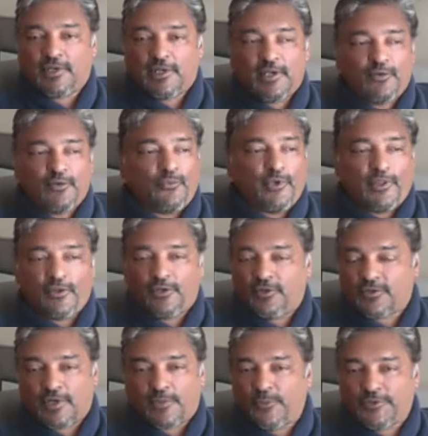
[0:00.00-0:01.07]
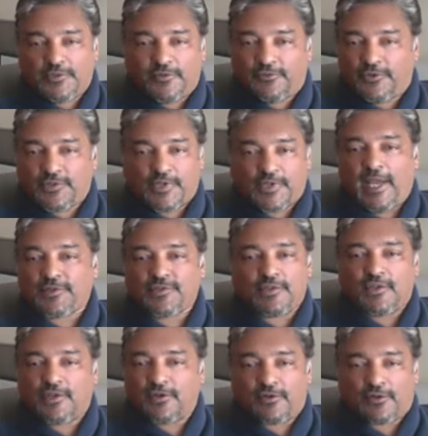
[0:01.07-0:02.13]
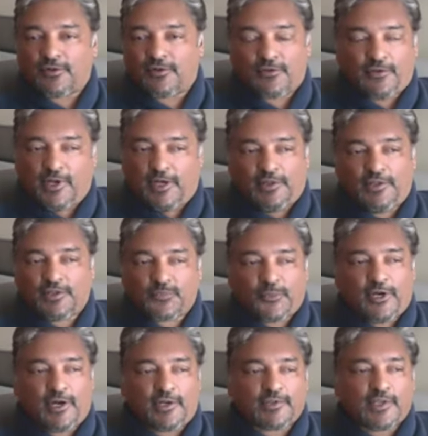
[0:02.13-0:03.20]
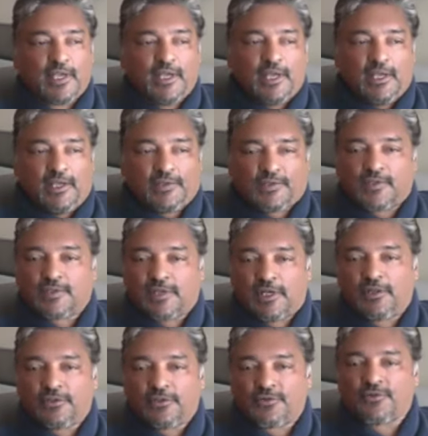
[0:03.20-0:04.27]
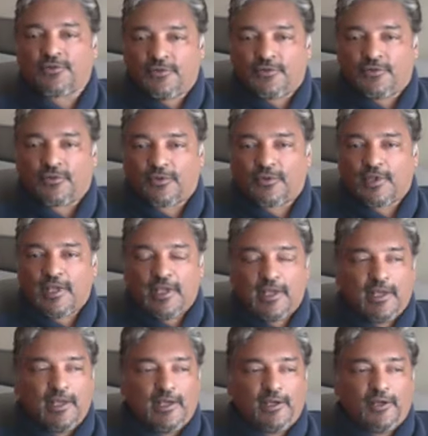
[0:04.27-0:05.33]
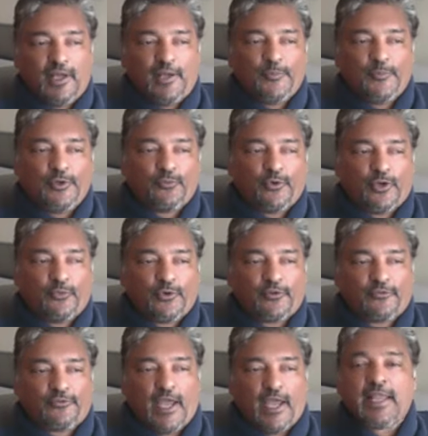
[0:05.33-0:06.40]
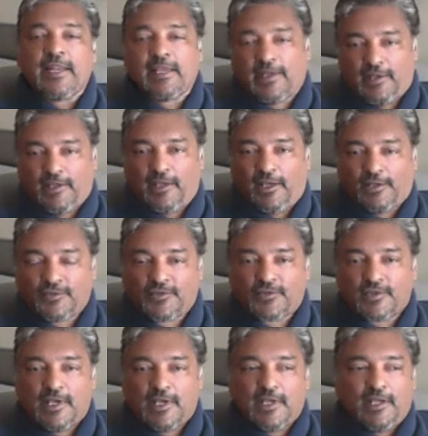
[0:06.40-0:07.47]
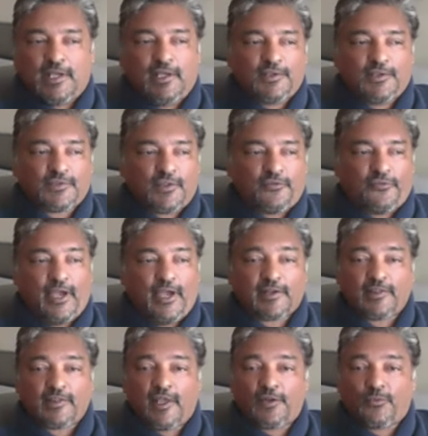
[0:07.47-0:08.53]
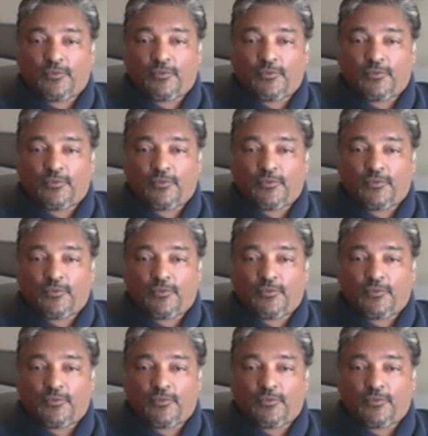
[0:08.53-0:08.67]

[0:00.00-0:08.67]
whether you're talking about diverse casting or creating these parts, is to tell the truth. I mean, what we're fighting against is the fact that